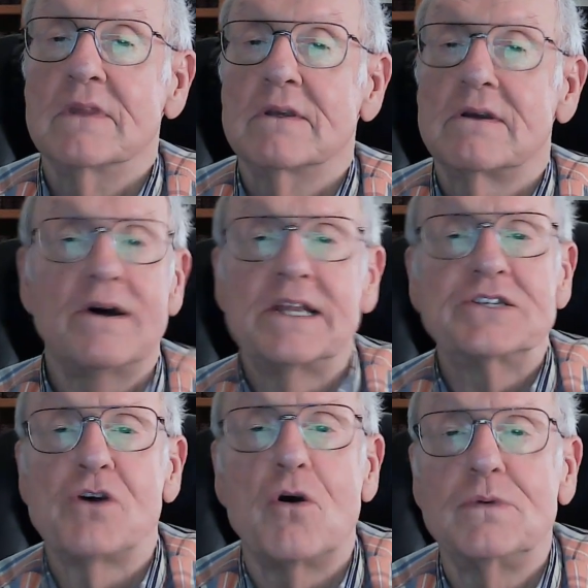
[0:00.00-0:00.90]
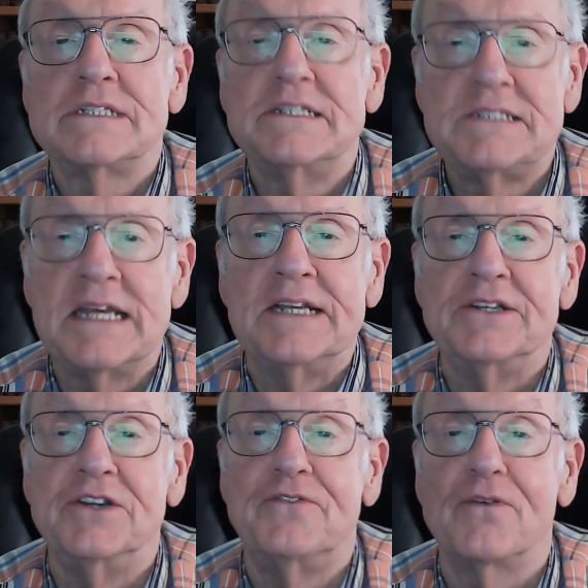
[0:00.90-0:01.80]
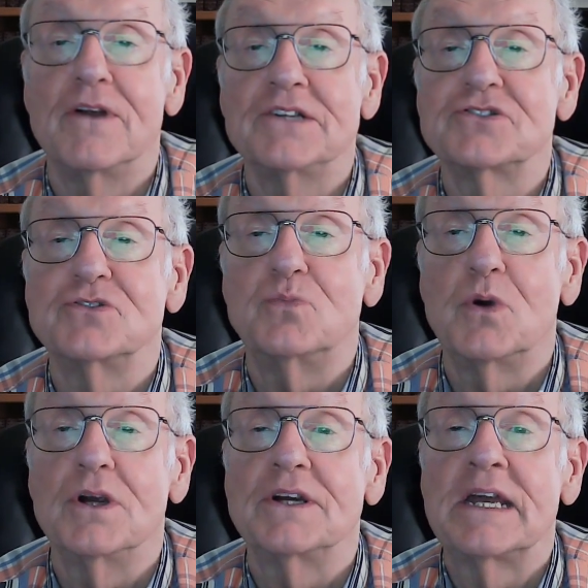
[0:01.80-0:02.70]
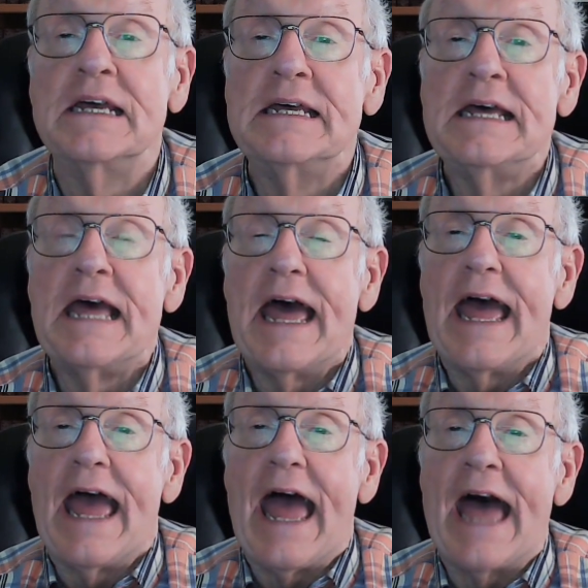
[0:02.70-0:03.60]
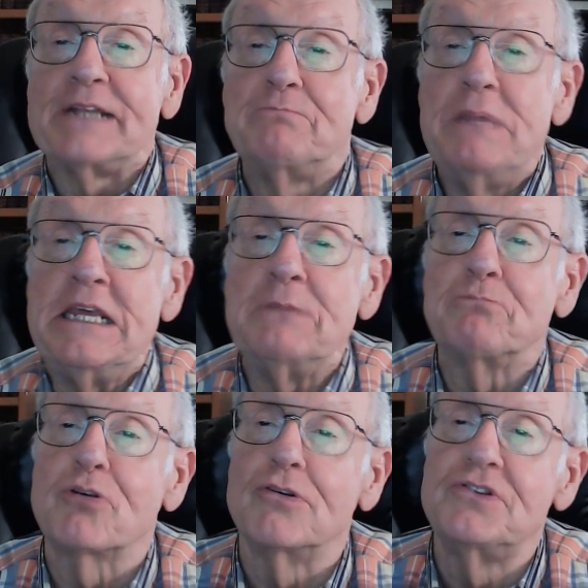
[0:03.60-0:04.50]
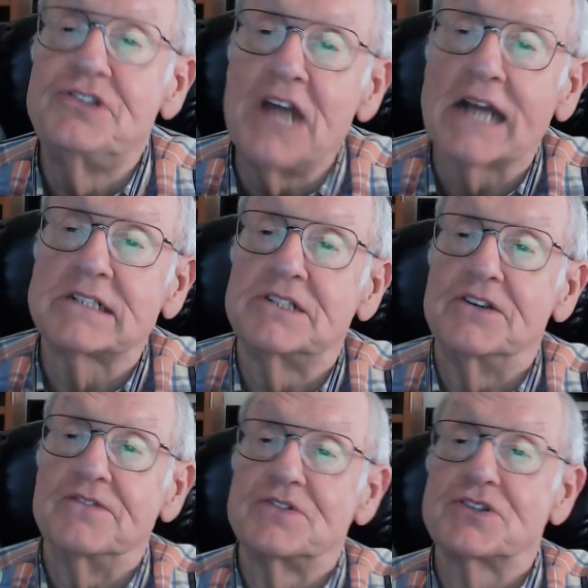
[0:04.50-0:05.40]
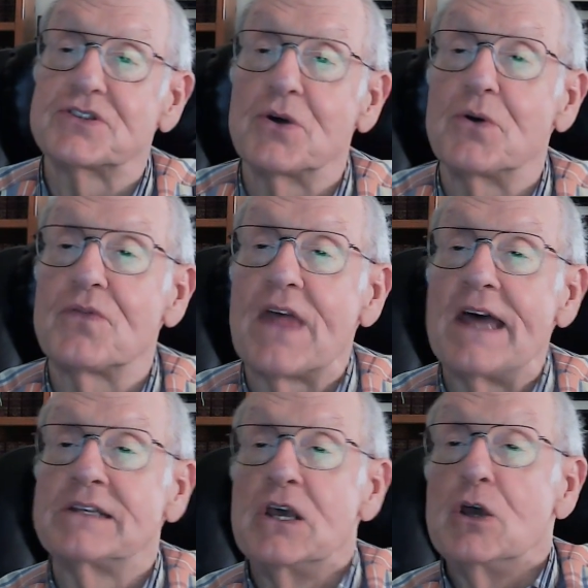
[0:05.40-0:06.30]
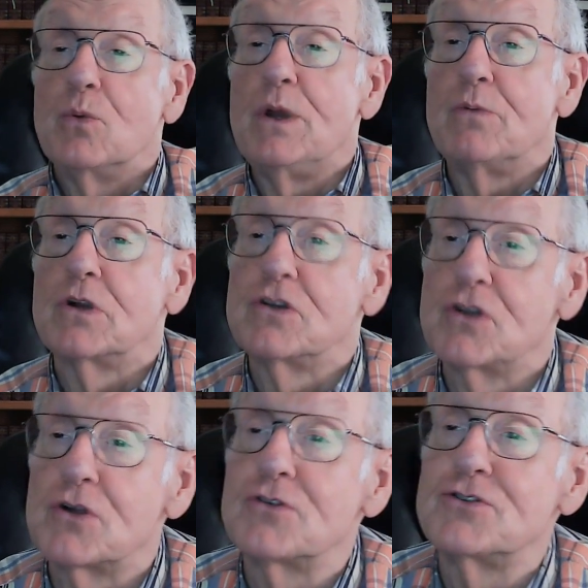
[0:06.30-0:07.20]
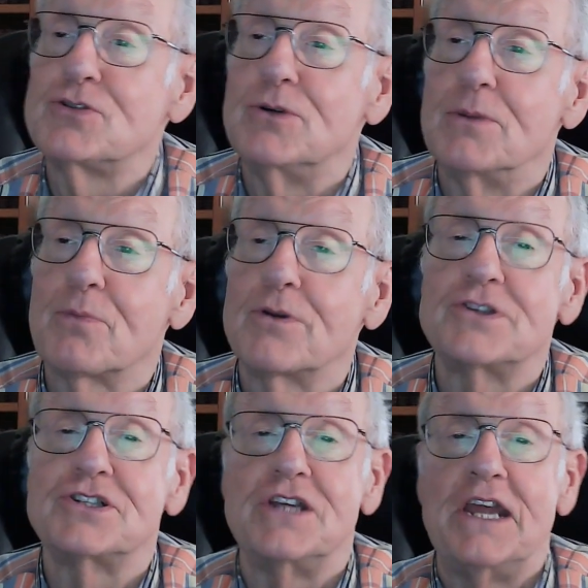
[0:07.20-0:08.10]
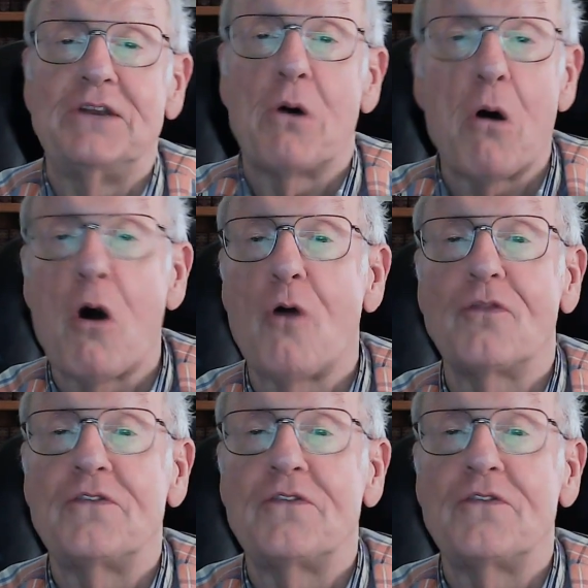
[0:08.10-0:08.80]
God has always intended for us to work at being productive so that we would learn to appreciate all the